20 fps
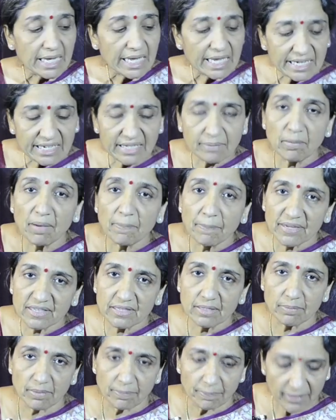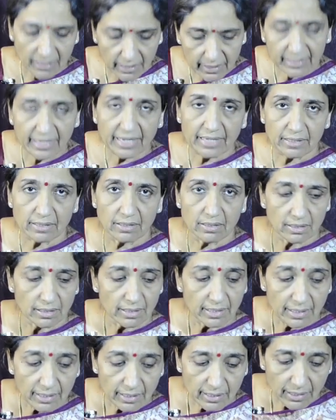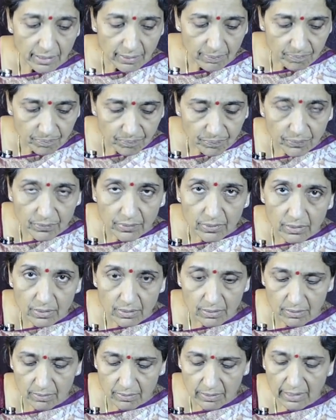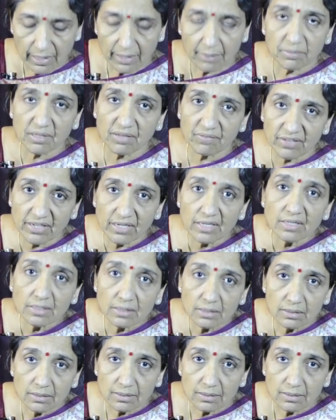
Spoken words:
Rima Pada Mapa again. I'm giving a